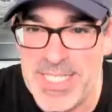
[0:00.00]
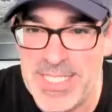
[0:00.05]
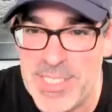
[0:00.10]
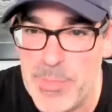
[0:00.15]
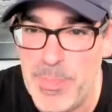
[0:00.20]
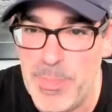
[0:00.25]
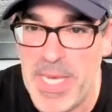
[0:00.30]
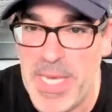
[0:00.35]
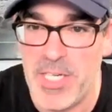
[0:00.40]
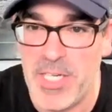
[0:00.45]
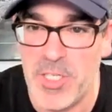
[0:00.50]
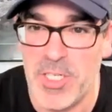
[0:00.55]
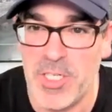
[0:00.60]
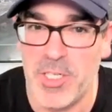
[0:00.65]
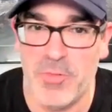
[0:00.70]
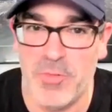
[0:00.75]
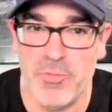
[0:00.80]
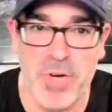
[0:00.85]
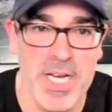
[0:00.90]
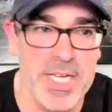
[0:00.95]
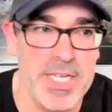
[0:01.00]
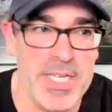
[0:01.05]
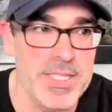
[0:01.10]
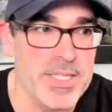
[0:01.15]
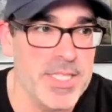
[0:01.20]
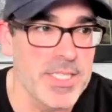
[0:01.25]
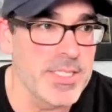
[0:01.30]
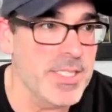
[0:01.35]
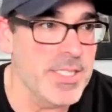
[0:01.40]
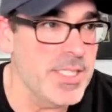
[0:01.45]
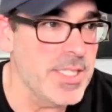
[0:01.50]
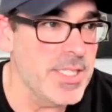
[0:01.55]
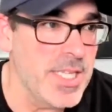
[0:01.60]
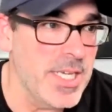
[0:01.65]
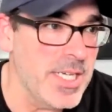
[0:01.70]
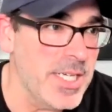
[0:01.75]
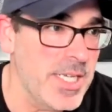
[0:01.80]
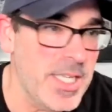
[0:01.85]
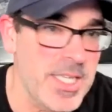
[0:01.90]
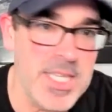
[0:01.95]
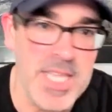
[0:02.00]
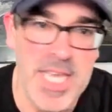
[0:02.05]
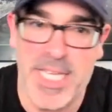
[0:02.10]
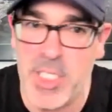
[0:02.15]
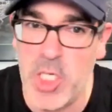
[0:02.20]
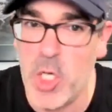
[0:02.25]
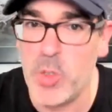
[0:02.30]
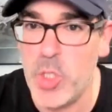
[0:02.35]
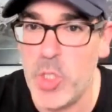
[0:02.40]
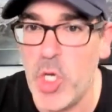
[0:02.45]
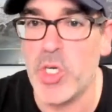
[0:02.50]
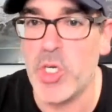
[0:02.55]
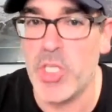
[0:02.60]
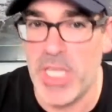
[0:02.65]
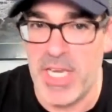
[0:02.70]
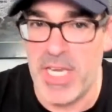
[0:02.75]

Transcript: things better, right? They know you're